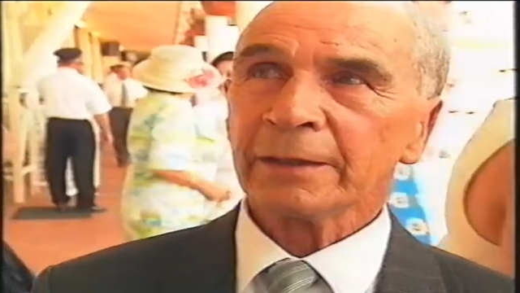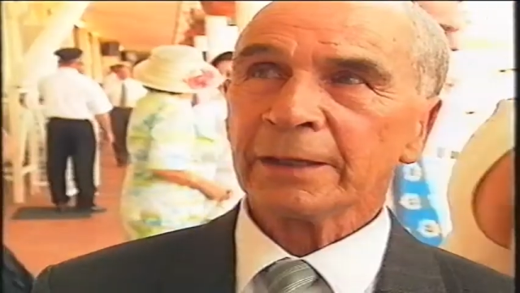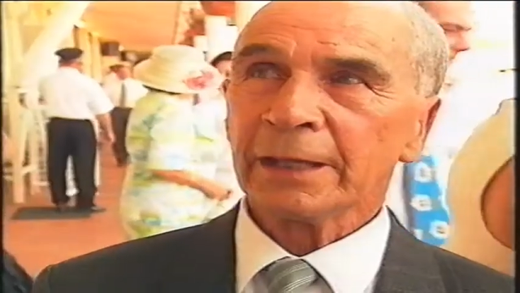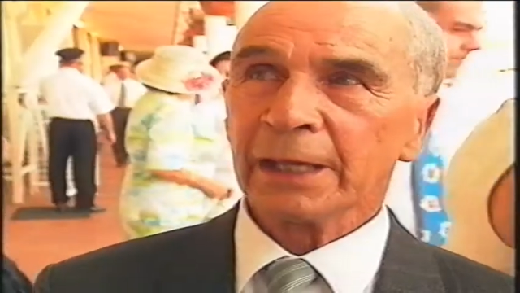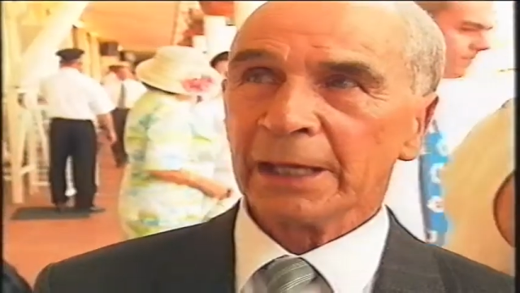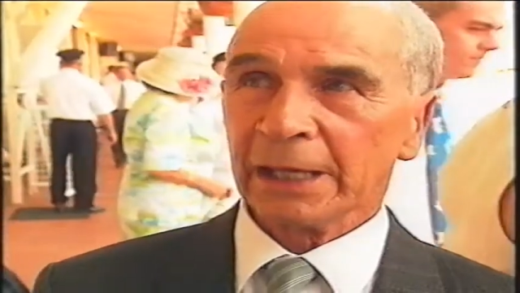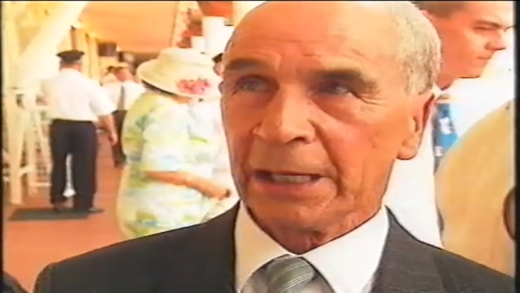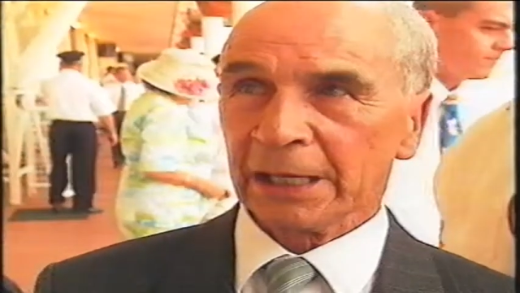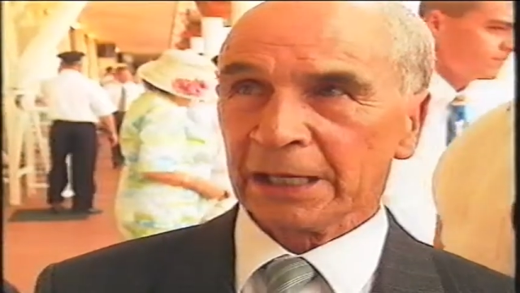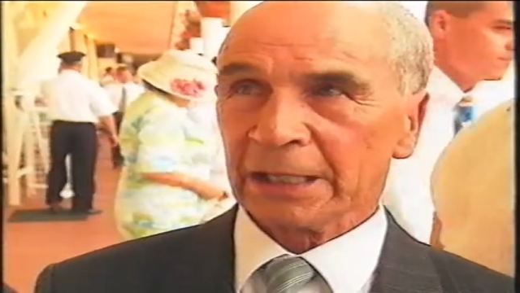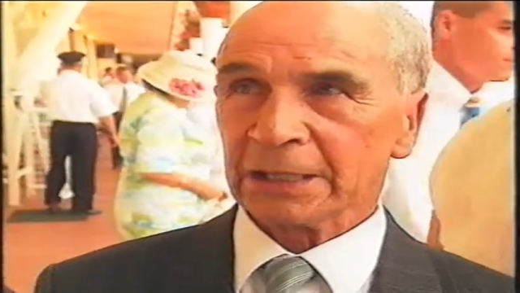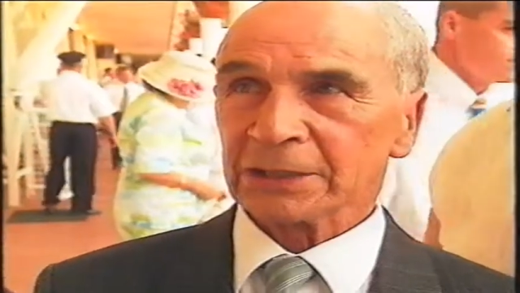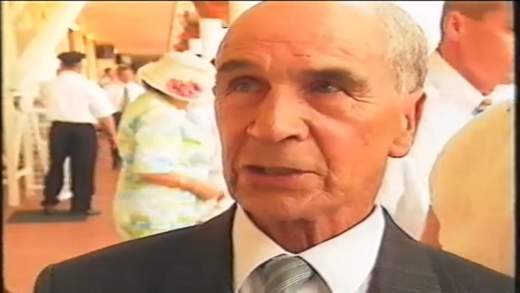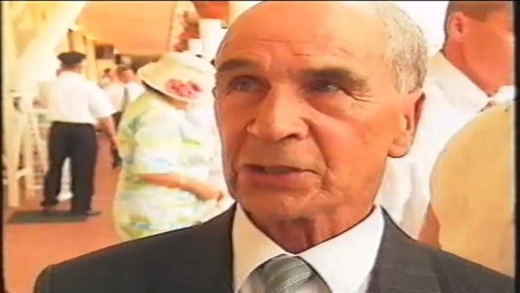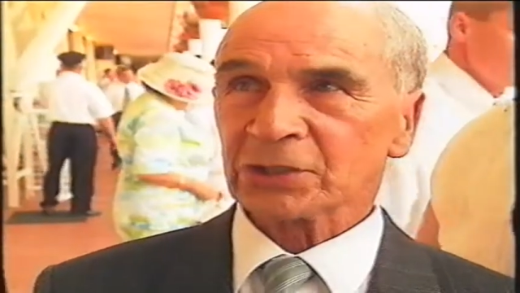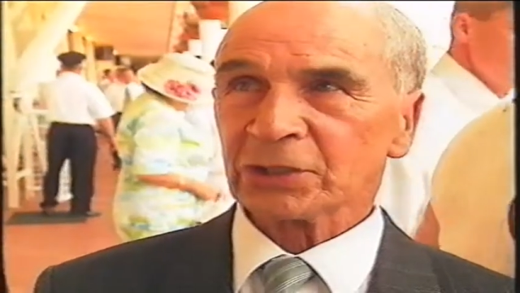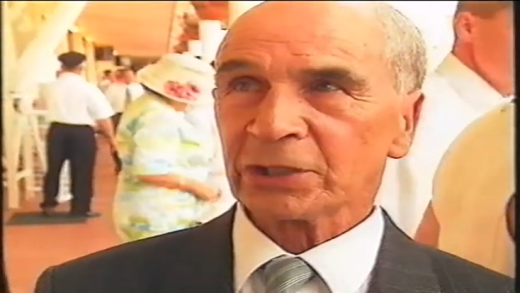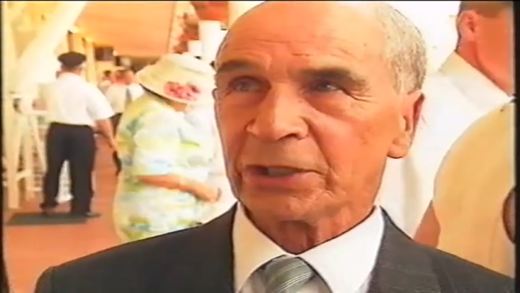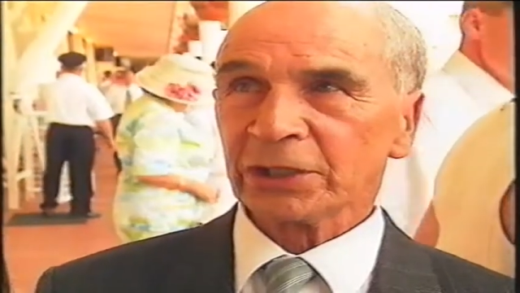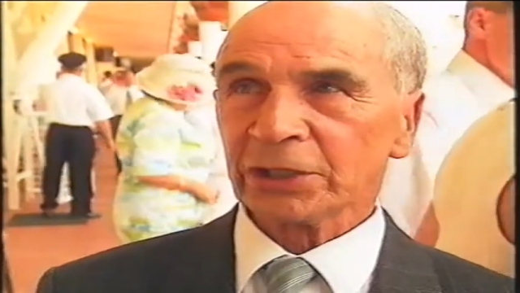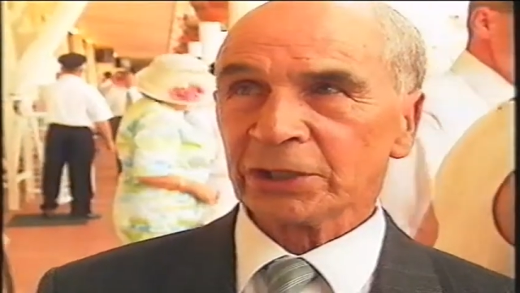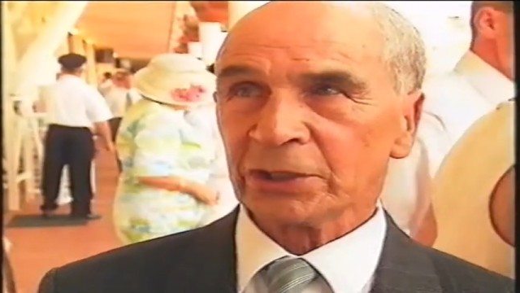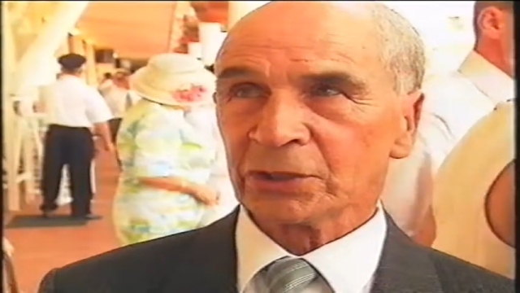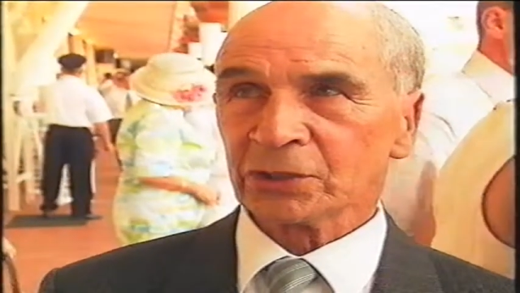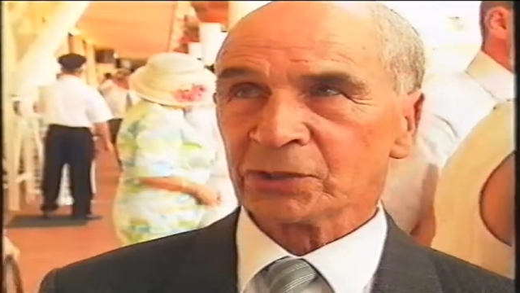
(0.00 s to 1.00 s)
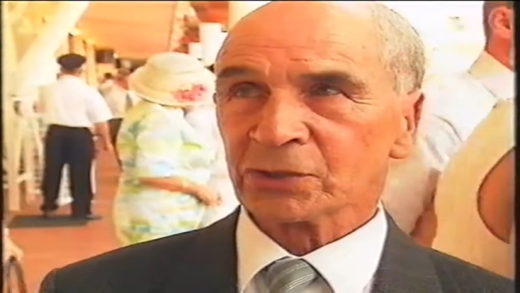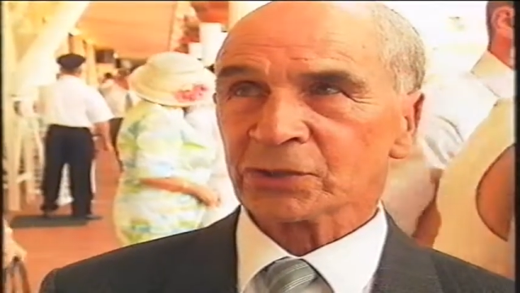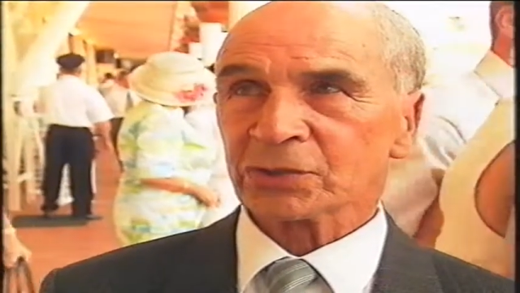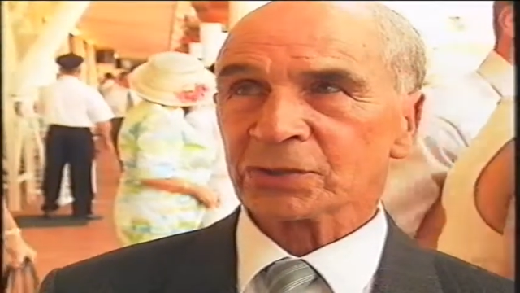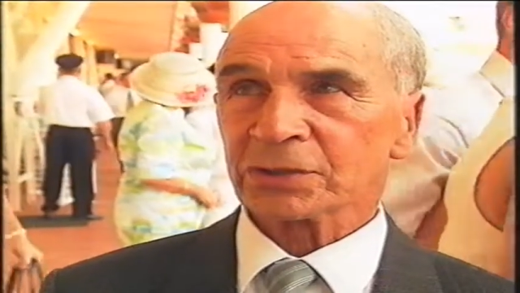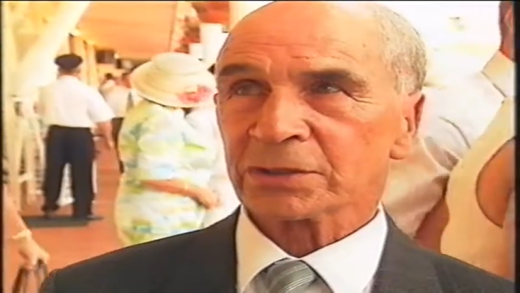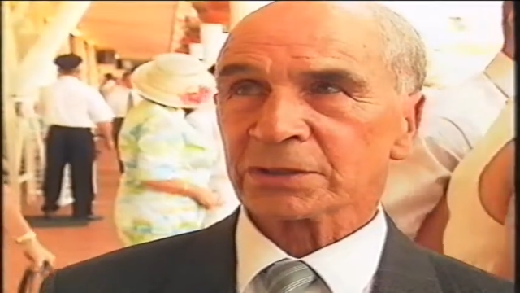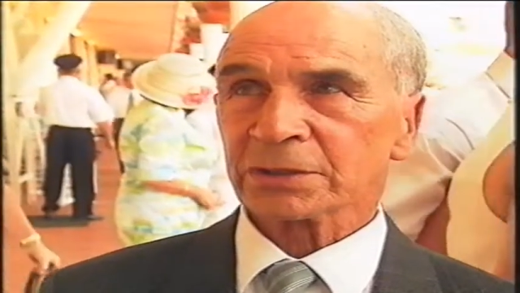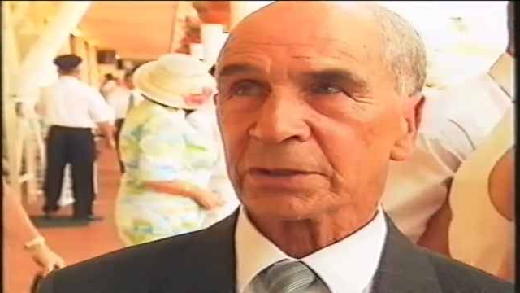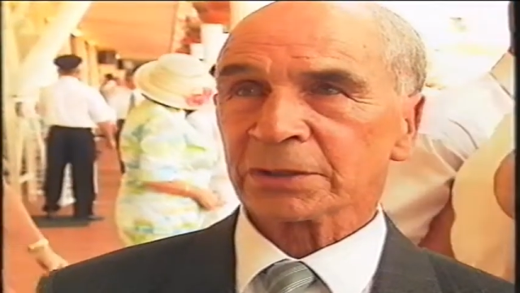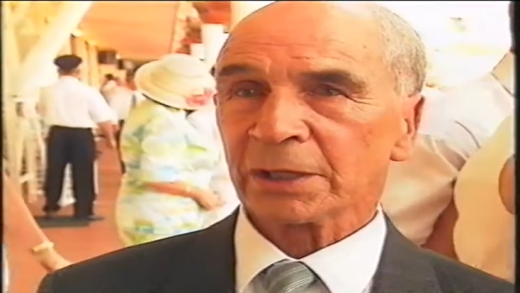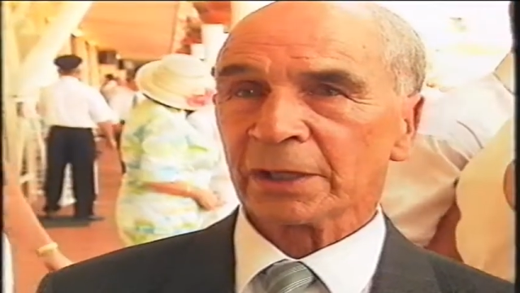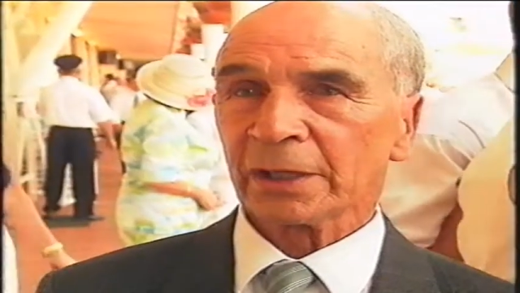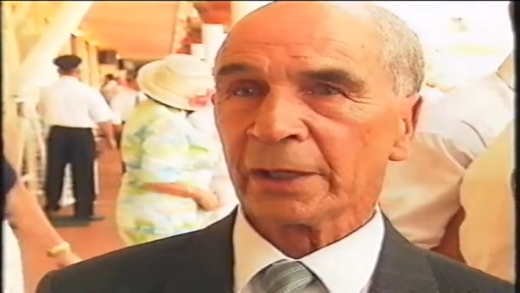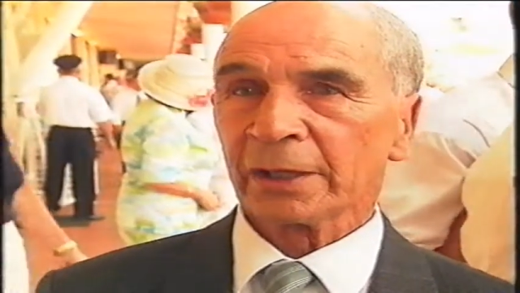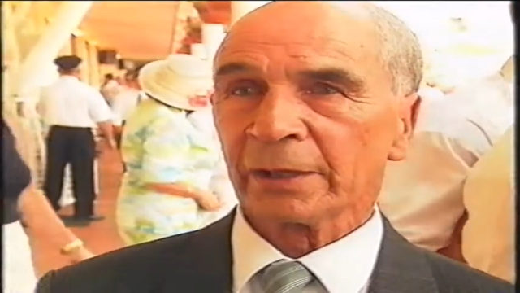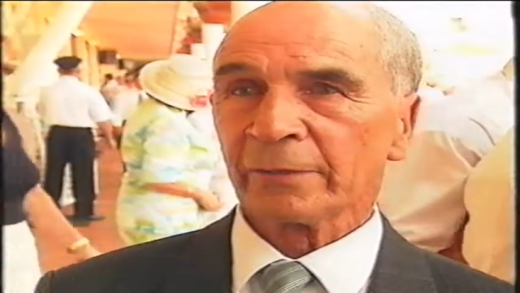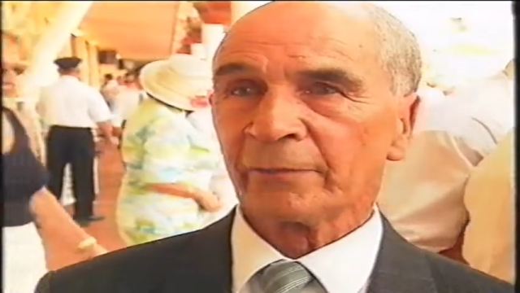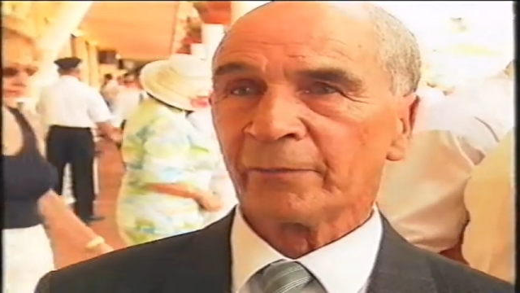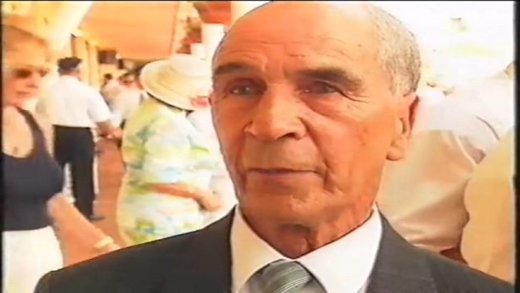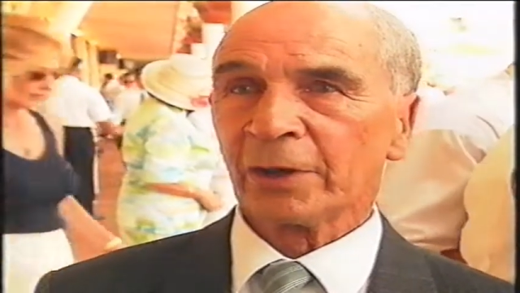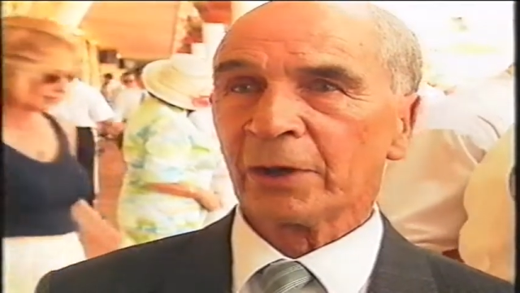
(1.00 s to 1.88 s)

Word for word: Yes, it is uh,